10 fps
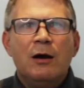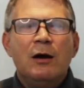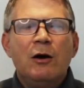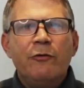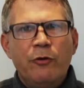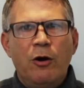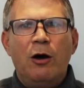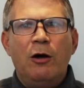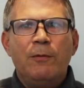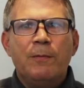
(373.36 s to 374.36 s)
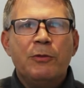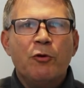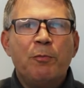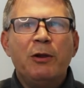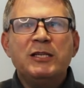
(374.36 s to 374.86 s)
Overall, the
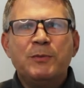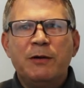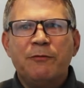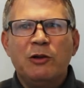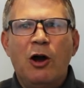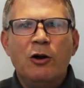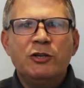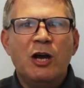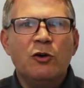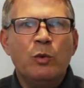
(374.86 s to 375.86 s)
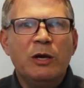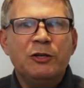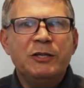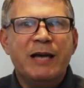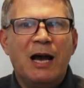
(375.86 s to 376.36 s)
replacement of large,
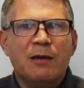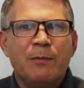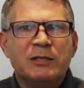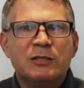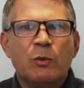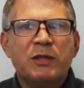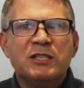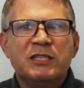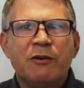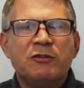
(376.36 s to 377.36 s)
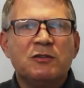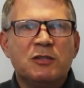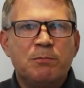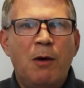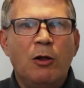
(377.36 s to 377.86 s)
unwieldy documents with a series of
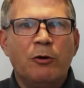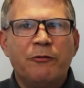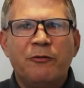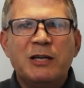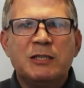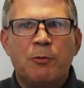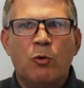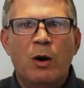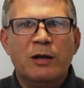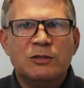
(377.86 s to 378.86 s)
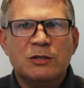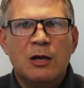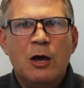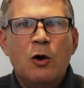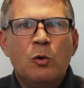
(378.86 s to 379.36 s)
smaller, flexible ones
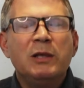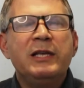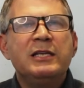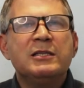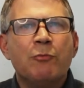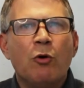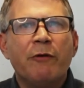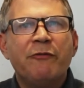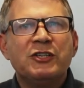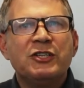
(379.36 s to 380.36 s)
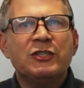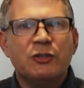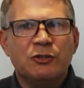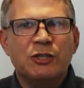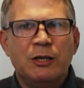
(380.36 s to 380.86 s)
will lead to more efficient
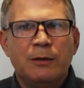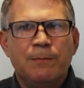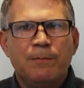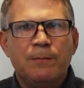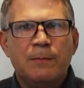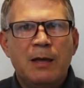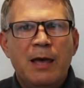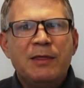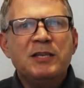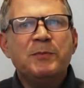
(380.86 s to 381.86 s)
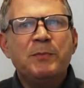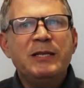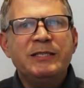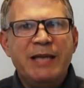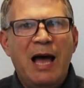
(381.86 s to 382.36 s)
searching. This
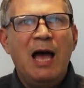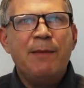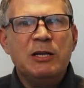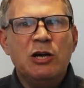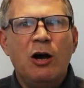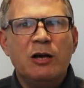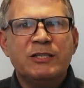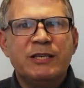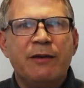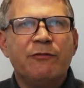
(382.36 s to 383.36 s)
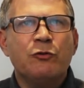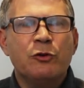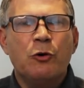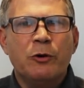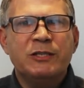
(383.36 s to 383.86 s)
means time and cost saved for the
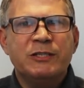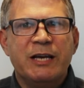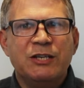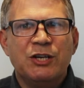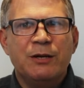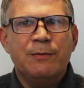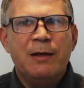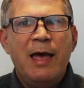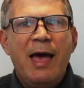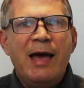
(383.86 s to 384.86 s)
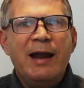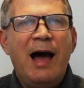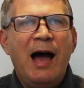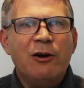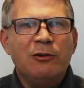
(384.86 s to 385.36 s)
organization and
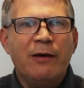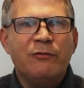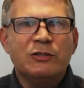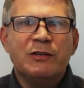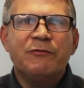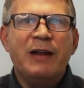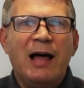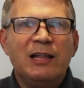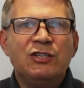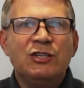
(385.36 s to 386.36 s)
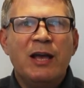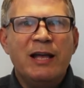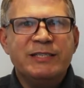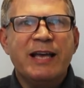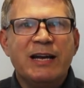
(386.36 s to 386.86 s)
higher levels of knowledge
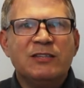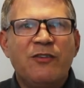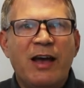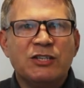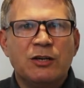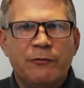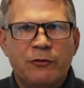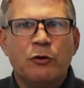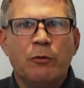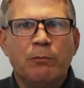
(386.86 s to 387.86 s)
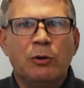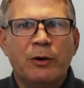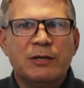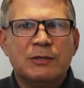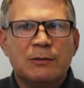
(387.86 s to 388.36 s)
and satisfaction for your
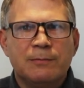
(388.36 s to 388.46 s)
employees.